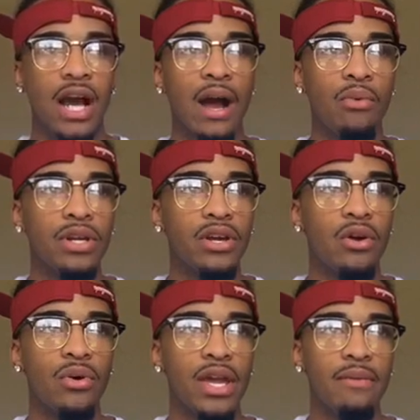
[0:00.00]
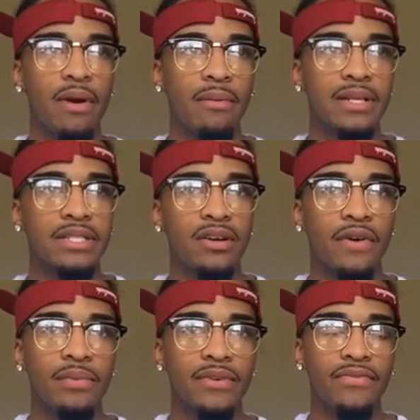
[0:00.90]
I went to go eat by myself. I
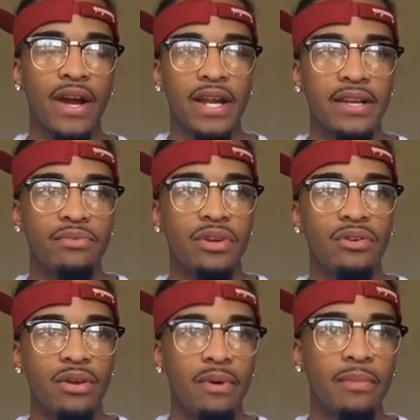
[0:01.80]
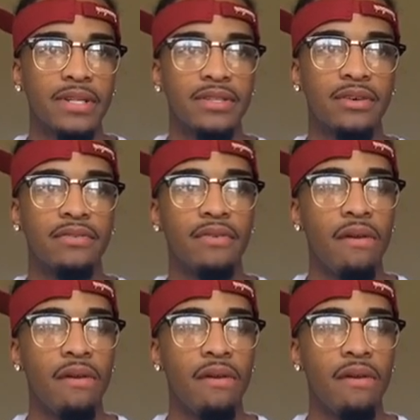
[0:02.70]
went to Friday and went to go eat by myself.